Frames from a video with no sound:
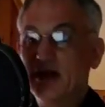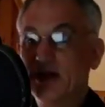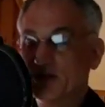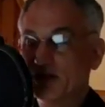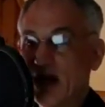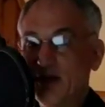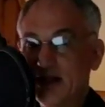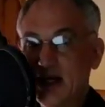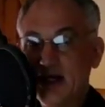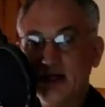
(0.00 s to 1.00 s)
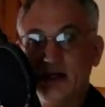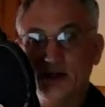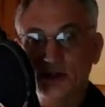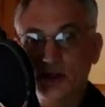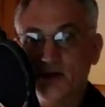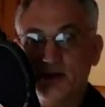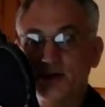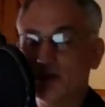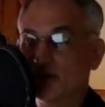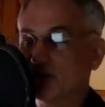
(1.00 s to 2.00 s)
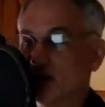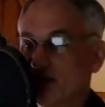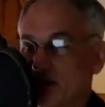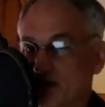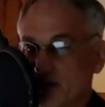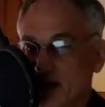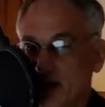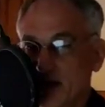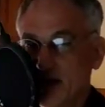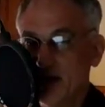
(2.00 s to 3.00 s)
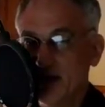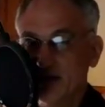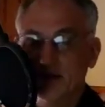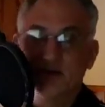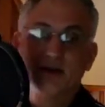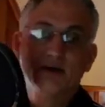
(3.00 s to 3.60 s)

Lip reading: Consolidated Insurance Services